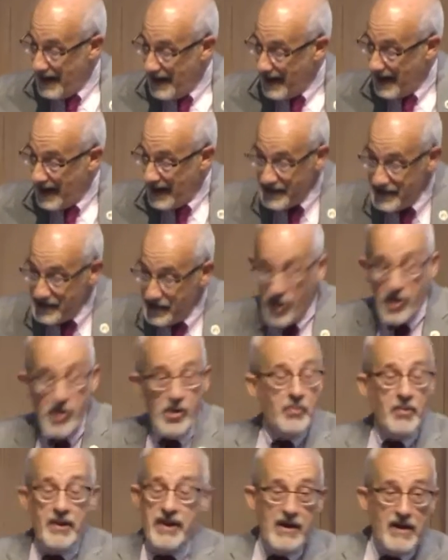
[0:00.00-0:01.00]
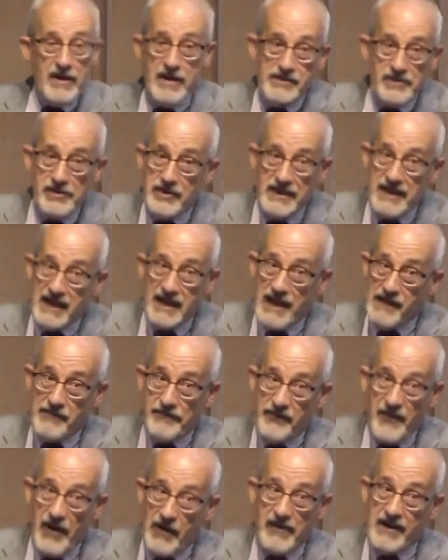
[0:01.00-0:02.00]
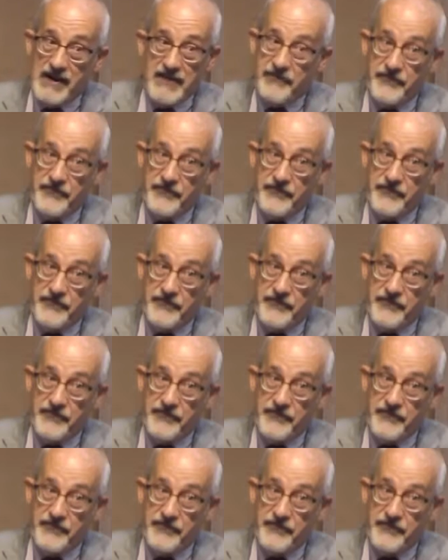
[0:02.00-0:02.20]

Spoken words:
I know we aren't going to get very